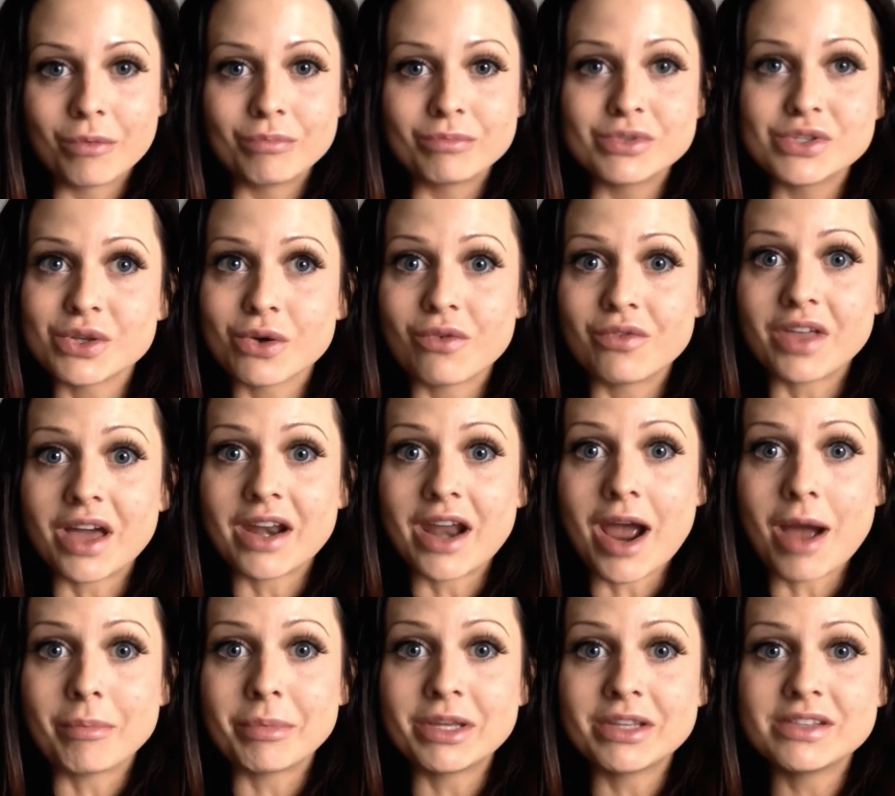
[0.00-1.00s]
So if that
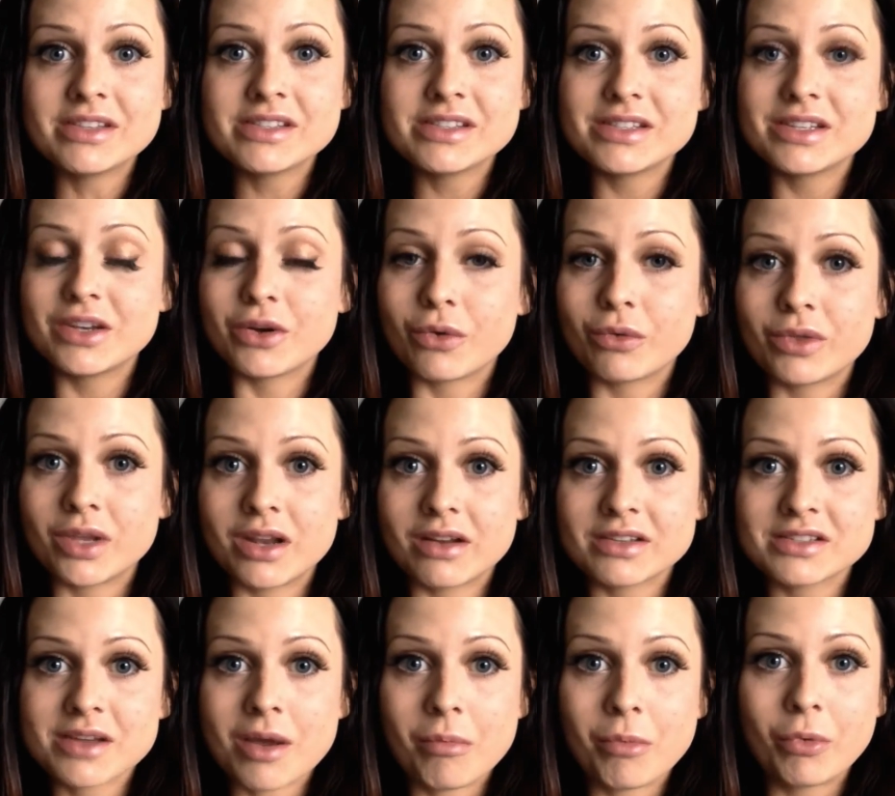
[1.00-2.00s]
happens, the
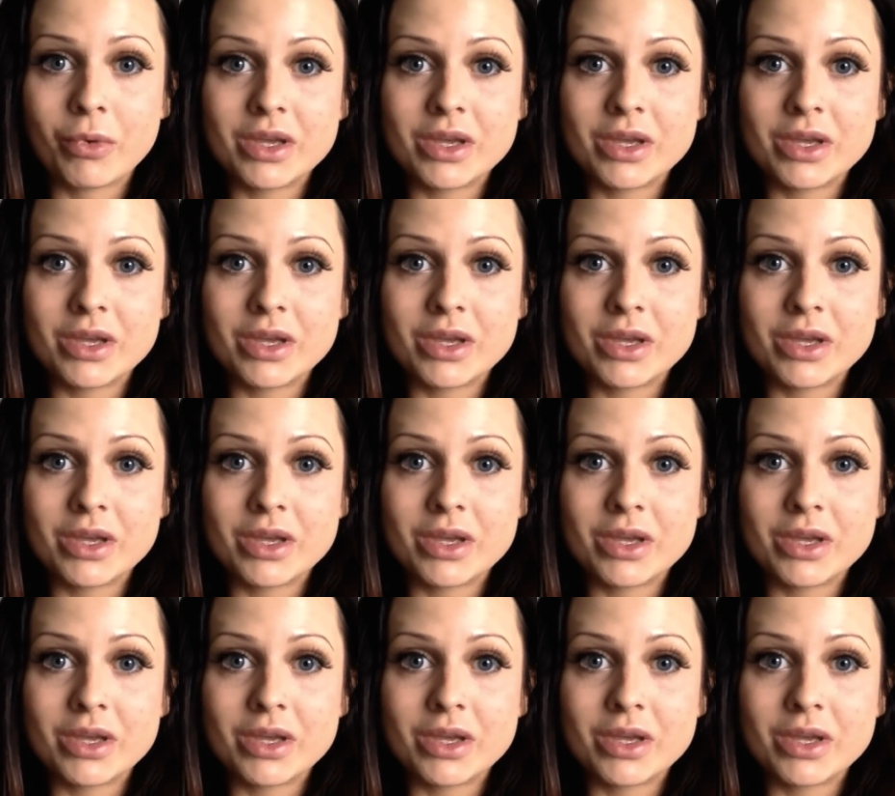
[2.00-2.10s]
next couple